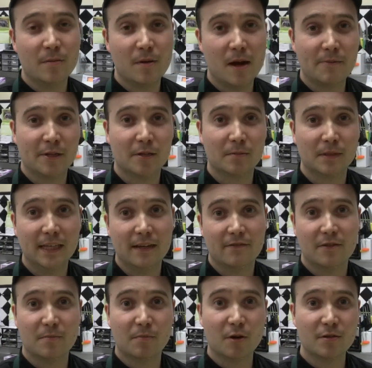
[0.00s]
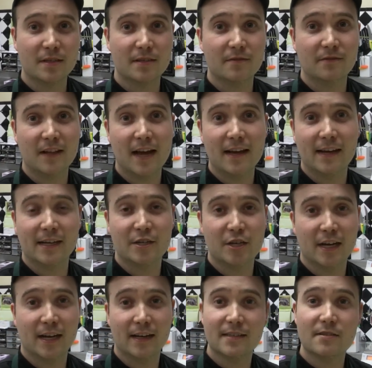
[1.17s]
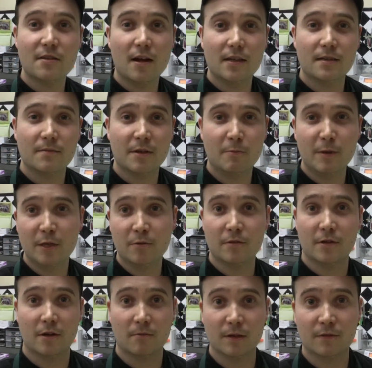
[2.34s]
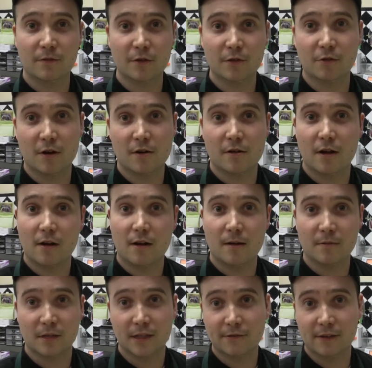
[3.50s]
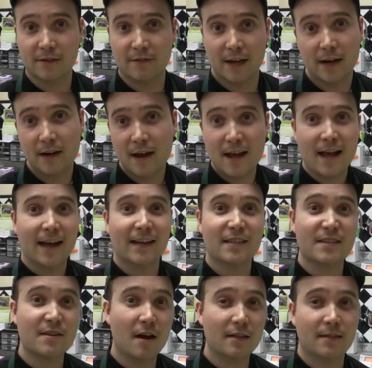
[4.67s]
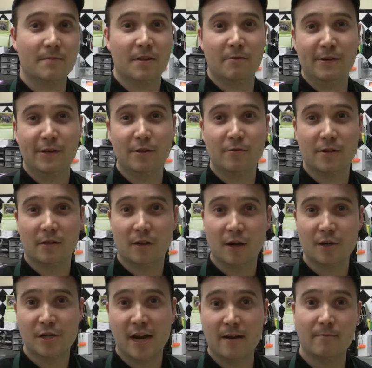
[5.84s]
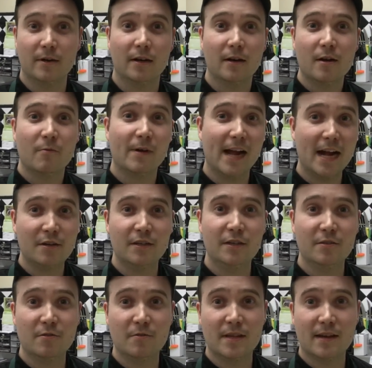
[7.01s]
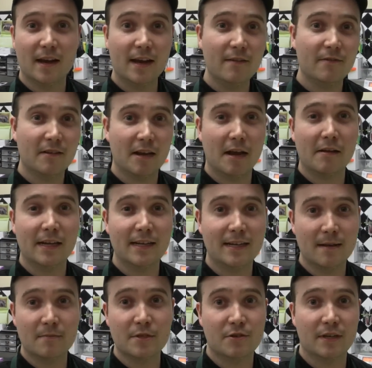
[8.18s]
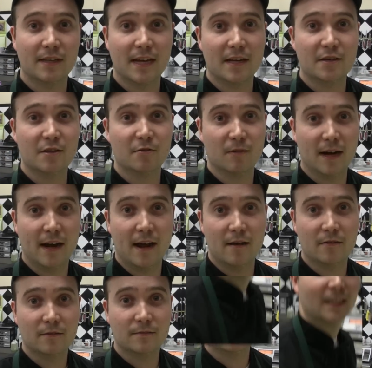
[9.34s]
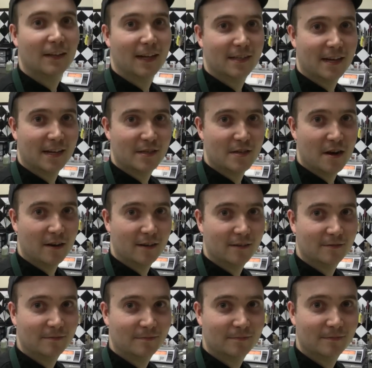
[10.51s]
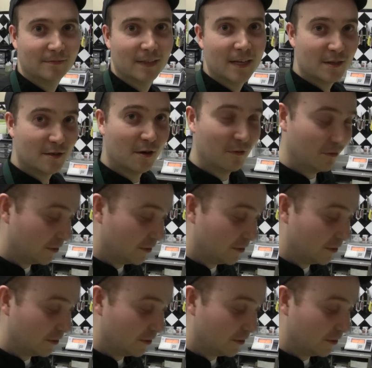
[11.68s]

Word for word: to popular belief, the process of flattening a chicken is not something we do with our realfoodtoronto.com delivery van. It's not something we do with a large hammer. We actually do it with a knife, and I'm going to demonstrate that to you right now. Let's get started. So